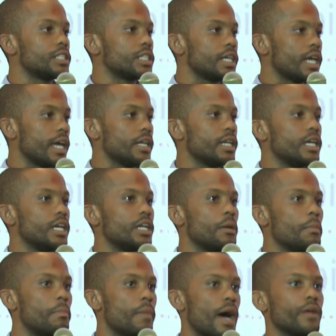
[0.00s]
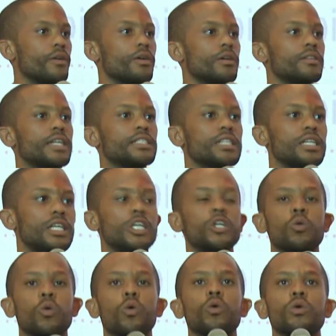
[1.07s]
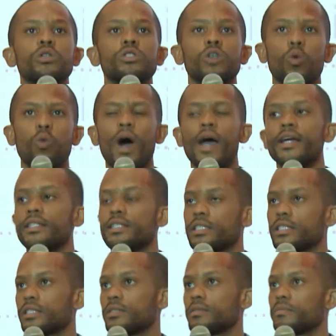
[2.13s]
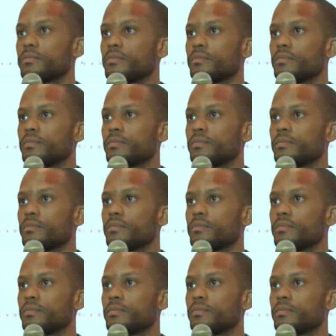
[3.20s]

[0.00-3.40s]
educated in a manner that's equal to whites.